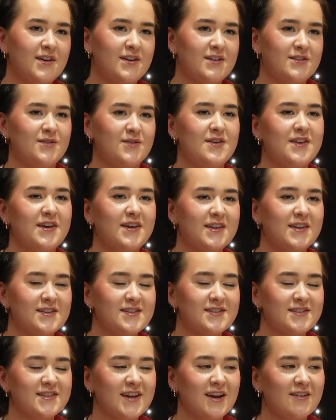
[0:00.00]
So I think
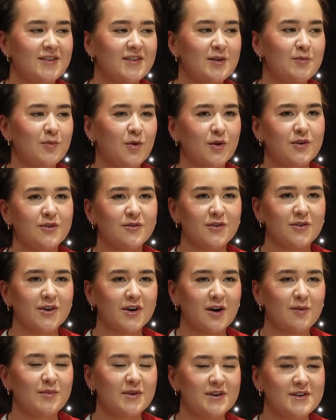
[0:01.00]
that's definitely important for
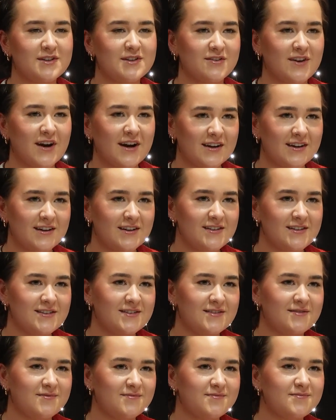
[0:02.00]
companies to
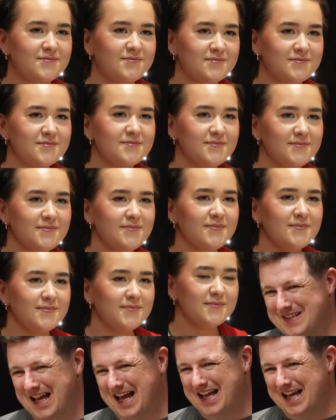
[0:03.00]
recognise. Yeah, brilliant.